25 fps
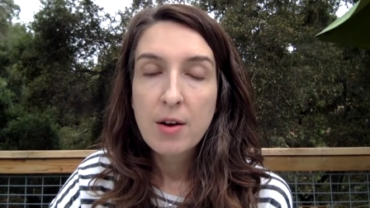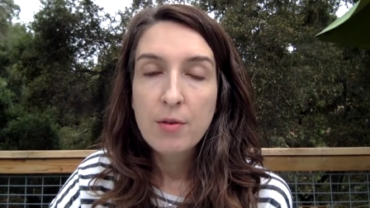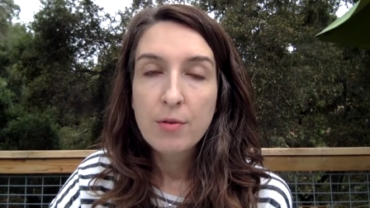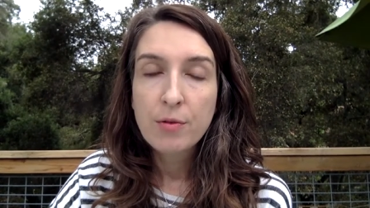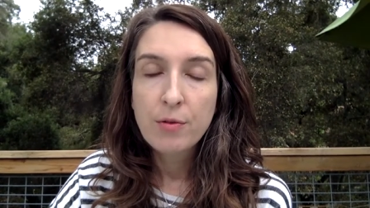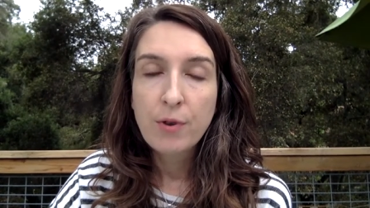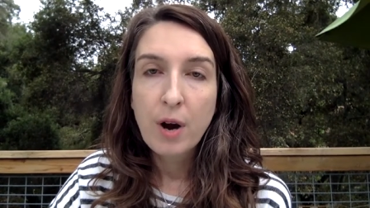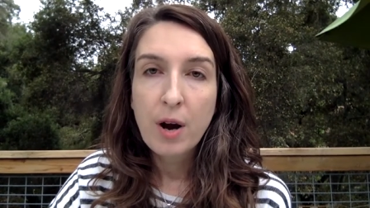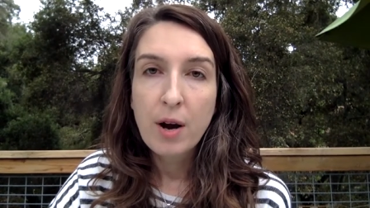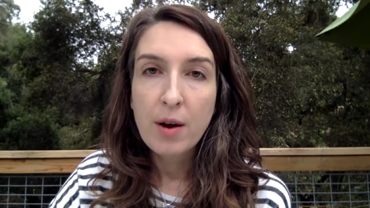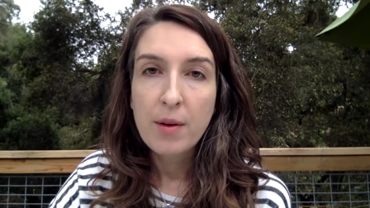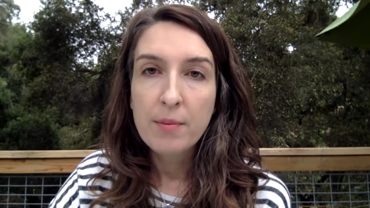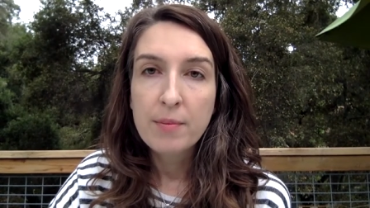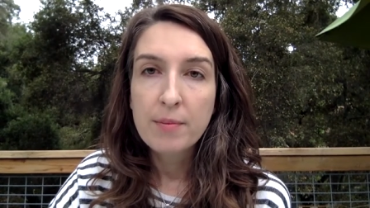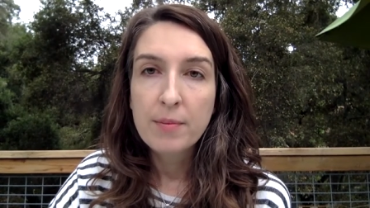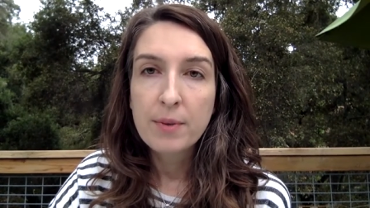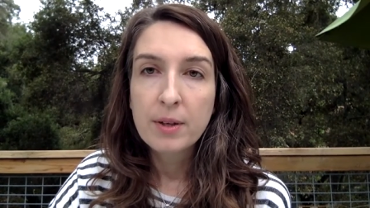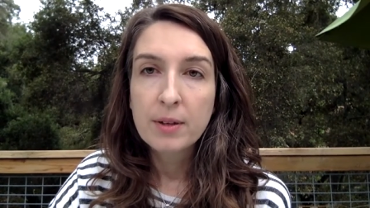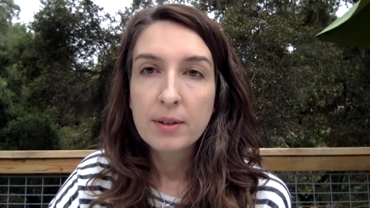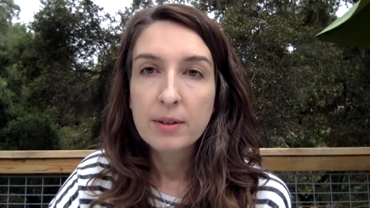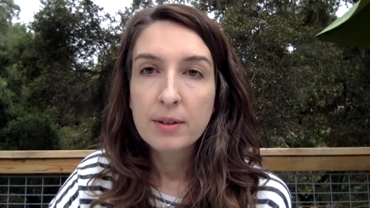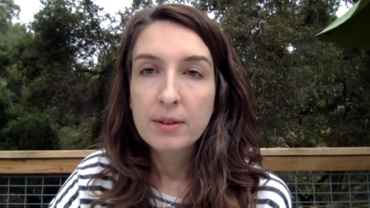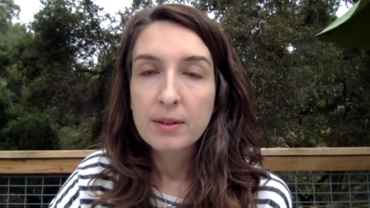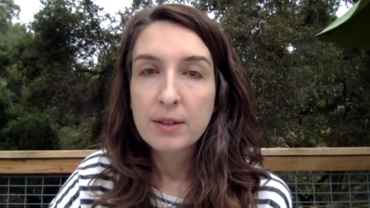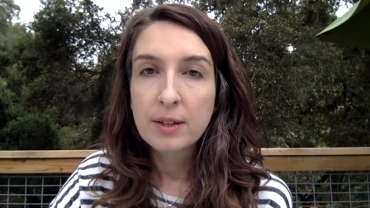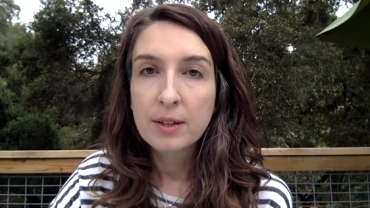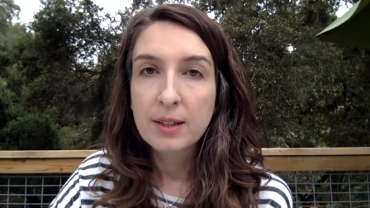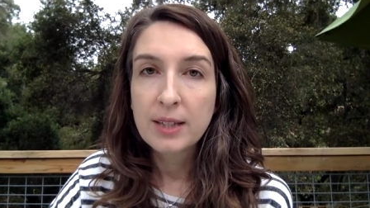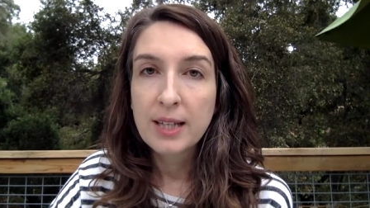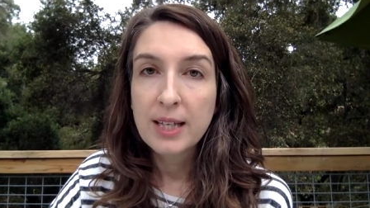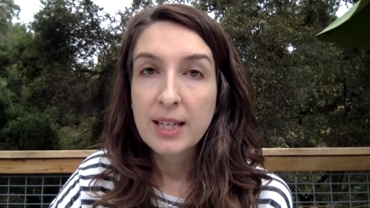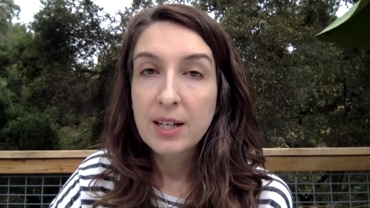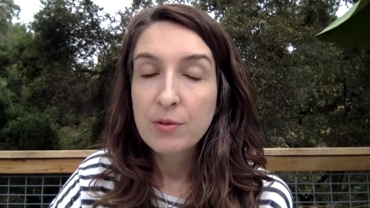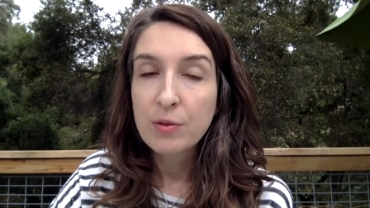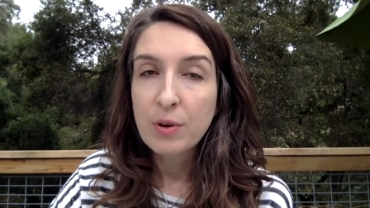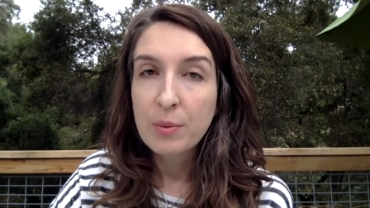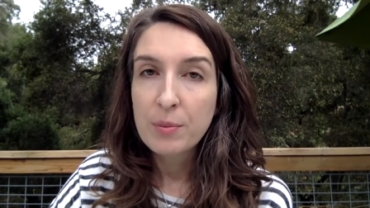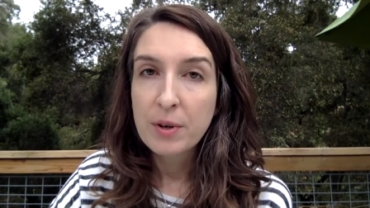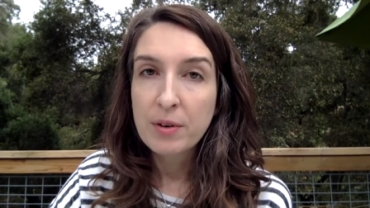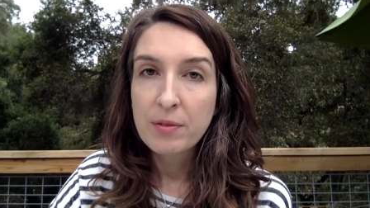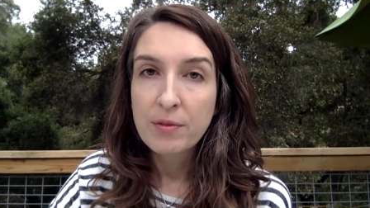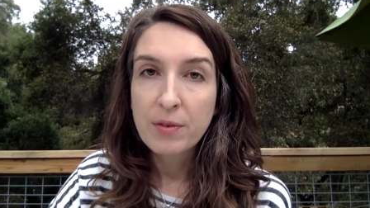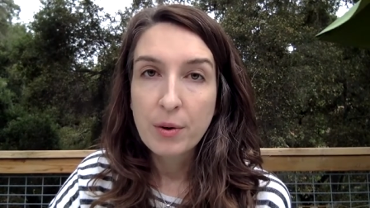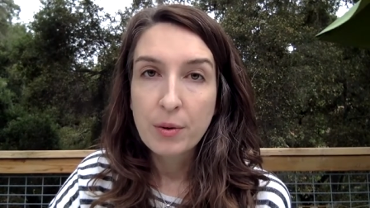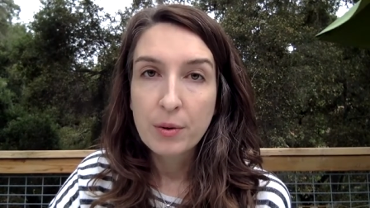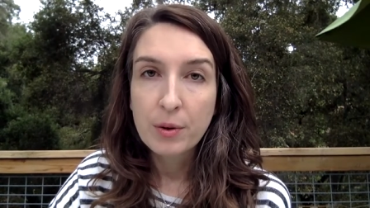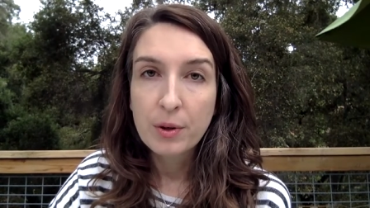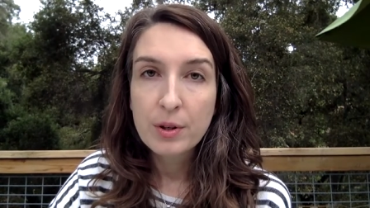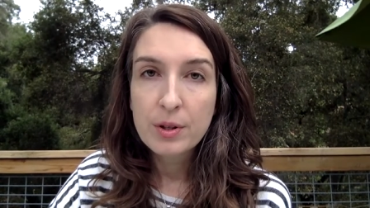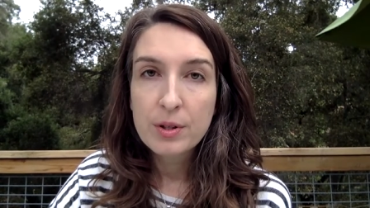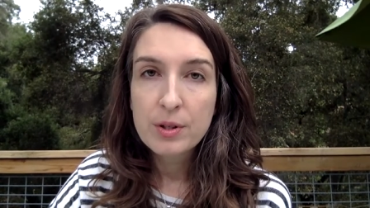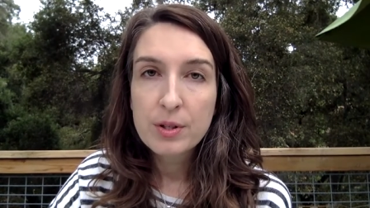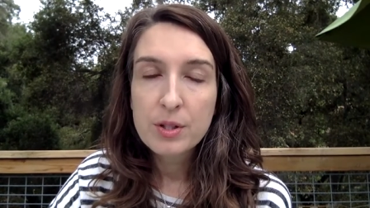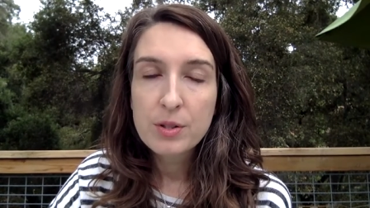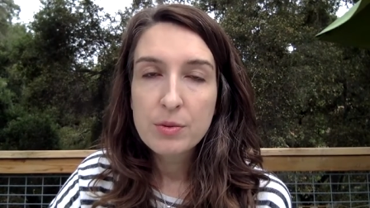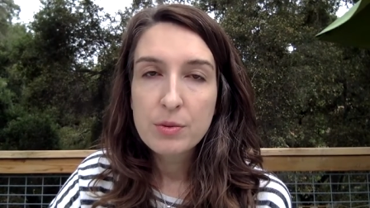from the League of Women Voters,